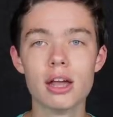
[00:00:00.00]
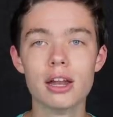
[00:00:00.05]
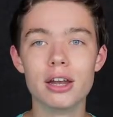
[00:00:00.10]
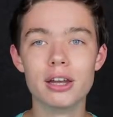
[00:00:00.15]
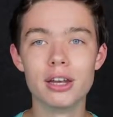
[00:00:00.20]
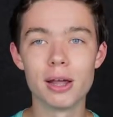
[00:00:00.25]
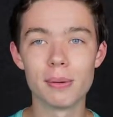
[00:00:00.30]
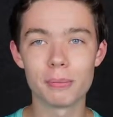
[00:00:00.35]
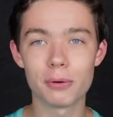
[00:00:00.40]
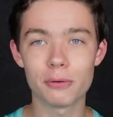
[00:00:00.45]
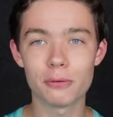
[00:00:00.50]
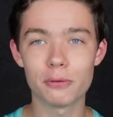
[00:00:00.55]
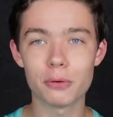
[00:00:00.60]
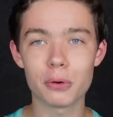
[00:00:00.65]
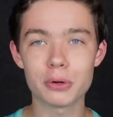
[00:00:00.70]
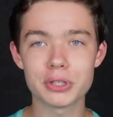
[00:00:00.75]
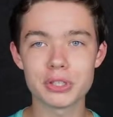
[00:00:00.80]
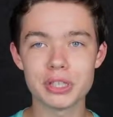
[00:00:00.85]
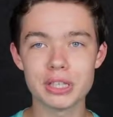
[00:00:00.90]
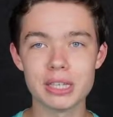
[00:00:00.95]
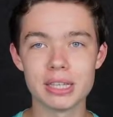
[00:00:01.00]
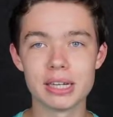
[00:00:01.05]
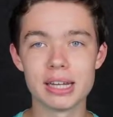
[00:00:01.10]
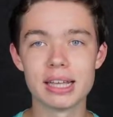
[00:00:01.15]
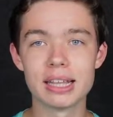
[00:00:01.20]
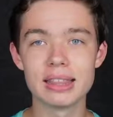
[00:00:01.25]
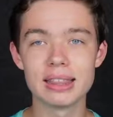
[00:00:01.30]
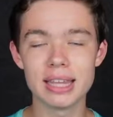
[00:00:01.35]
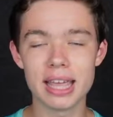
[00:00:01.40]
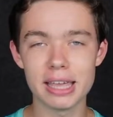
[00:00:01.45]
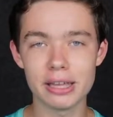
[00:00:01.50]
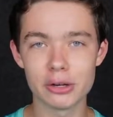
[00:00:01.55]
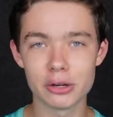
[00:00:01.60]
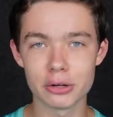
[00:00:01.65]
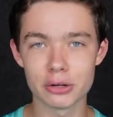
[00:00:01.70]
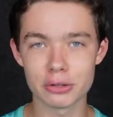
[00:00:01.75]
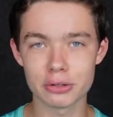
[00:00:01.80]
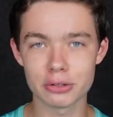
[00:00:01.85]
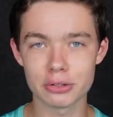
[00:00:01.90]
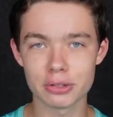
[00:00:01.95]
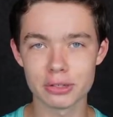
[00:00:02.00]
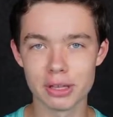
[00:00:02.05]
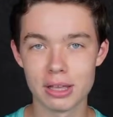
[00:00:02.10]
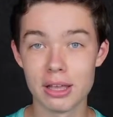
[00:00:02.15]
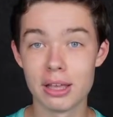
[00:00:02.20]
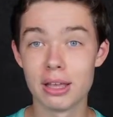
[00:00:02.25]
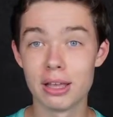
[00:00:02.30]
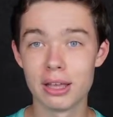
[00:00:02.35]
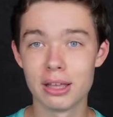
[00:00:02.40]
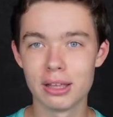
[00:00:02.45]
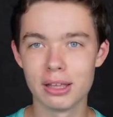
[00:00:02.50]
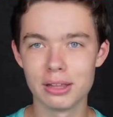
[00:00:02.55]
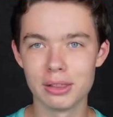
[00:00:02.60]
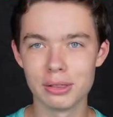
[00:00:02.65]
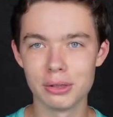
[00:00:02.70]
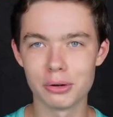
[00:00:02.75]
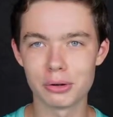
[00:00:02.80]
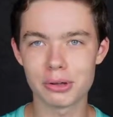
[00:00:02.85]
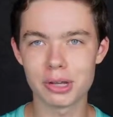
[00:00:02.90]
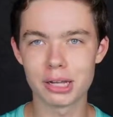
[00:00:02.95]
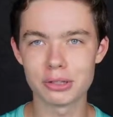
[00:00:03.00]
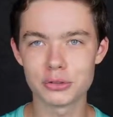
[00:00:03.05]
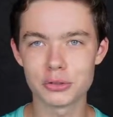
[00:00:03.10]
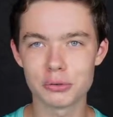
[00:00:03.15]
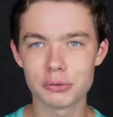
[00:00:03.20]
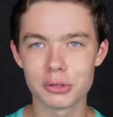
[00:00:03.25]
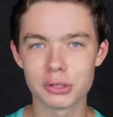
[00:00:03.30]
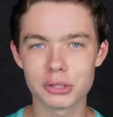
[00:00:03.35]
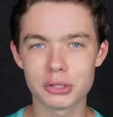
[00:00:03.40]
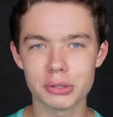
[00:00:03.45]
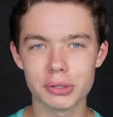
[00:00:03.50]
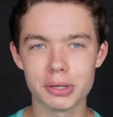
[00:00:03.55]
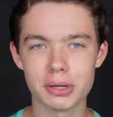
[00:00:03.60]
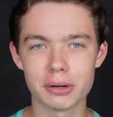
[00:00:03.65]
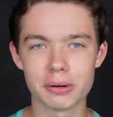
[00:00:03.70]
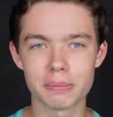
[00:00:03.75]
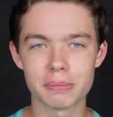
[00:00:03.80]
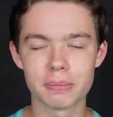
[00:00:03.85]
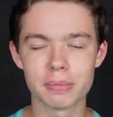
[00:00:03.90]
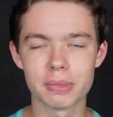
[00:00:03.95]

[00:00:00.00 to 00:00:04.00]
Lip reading: Number four seed, Lakers. A little controversial here.